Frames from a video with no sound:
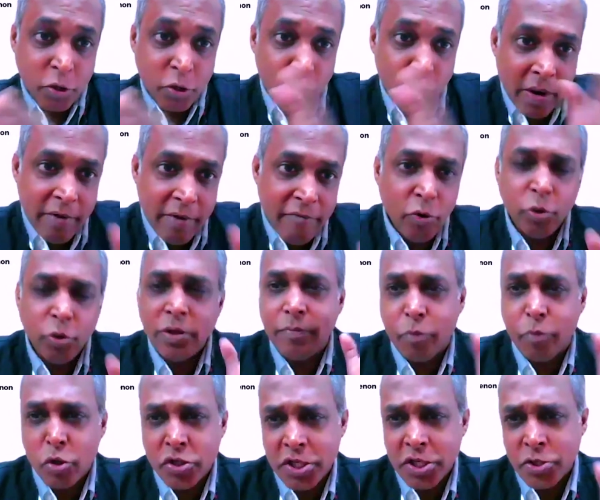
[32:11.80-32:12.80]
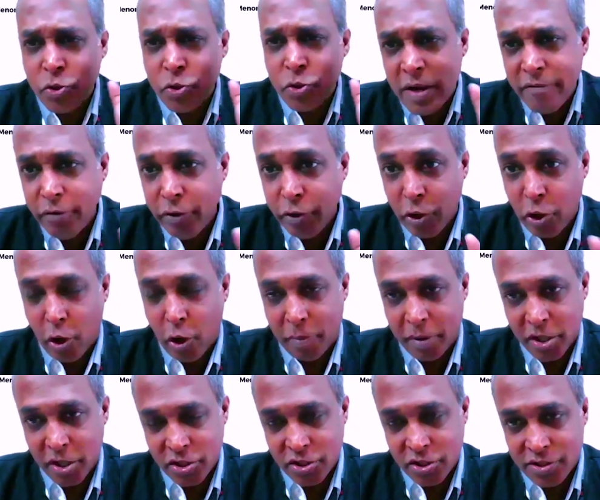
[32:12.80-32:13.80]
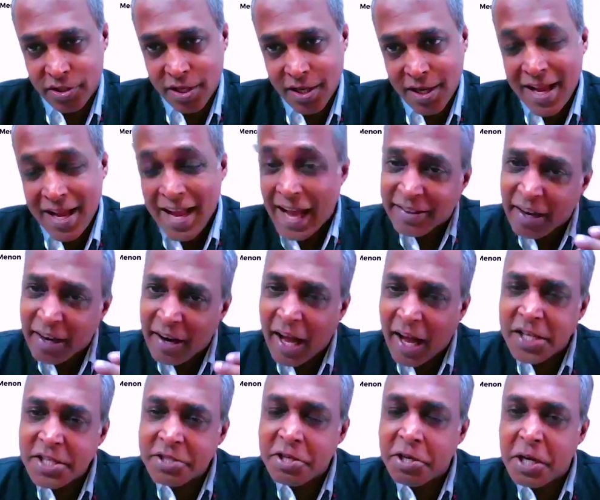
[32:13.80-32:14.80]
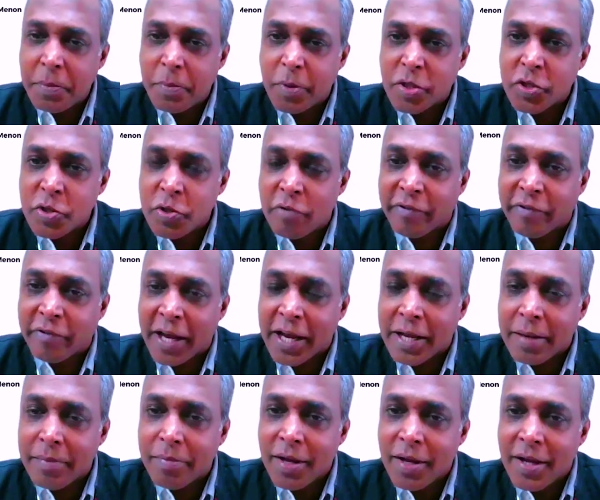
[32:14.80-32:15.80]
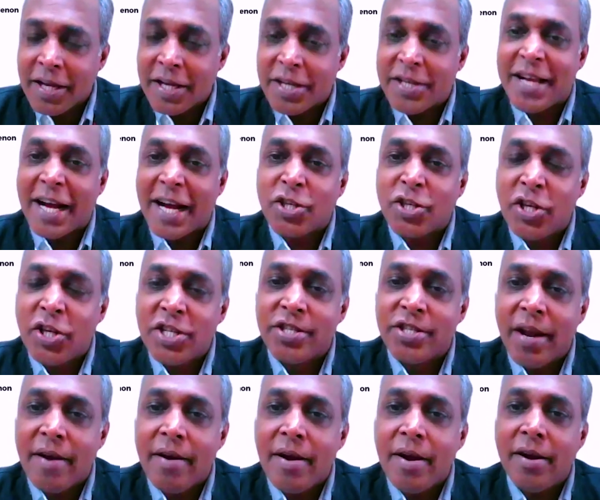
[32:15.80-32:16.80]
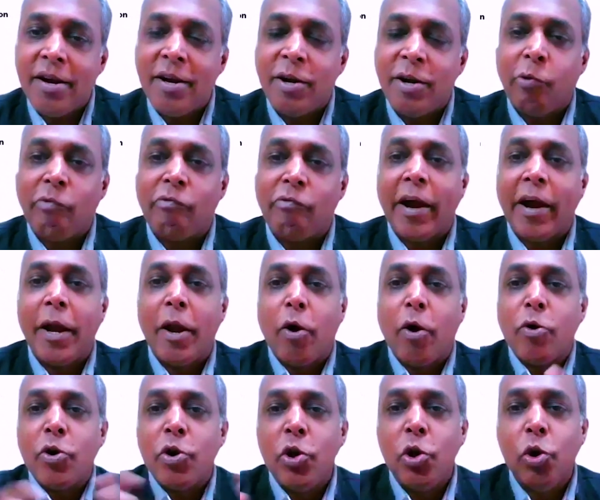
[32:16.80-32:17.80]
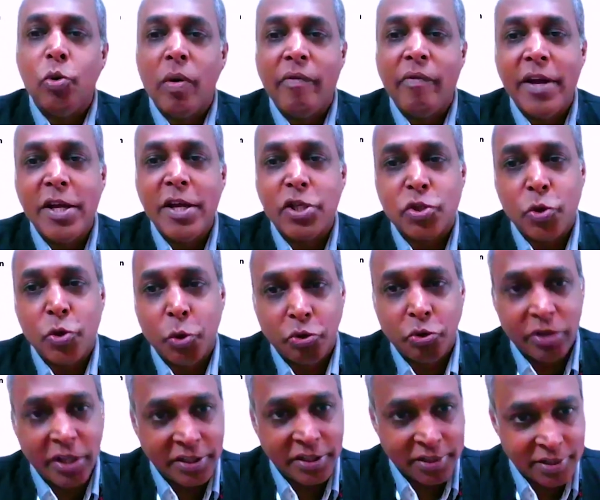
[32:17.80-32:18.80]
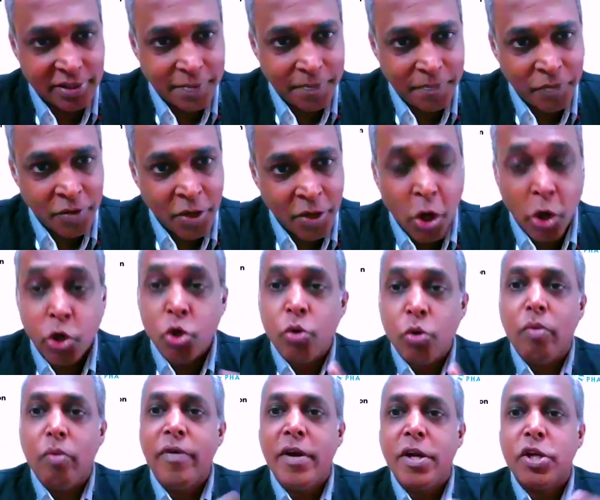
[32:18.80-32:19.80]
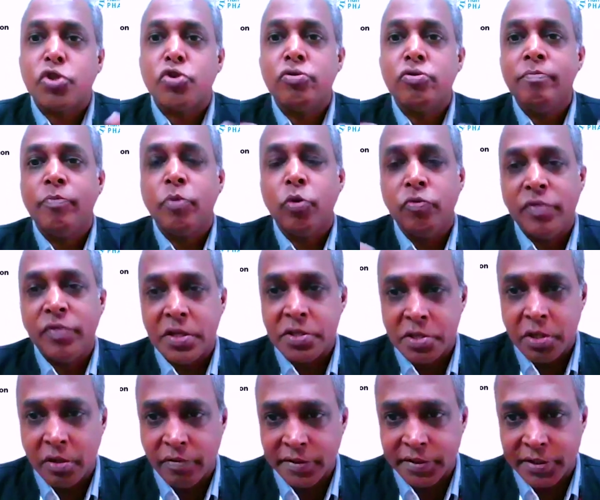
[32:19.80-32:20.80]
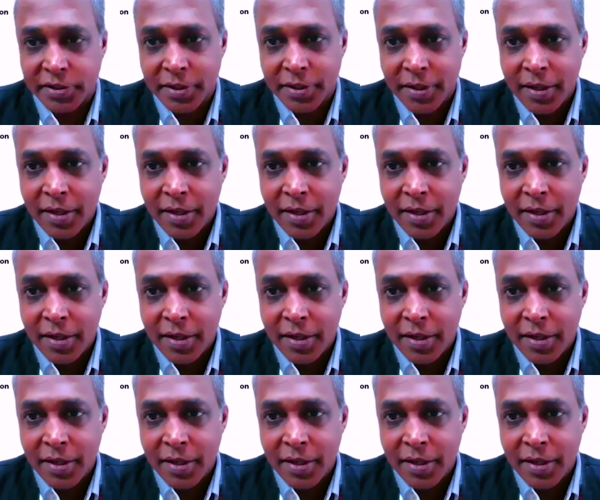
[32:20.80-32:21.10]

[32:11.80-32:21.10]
You review the process, you review the operation. And the last 30% of time is actually generated to find out newer ways to do things, newer ways to improve their search.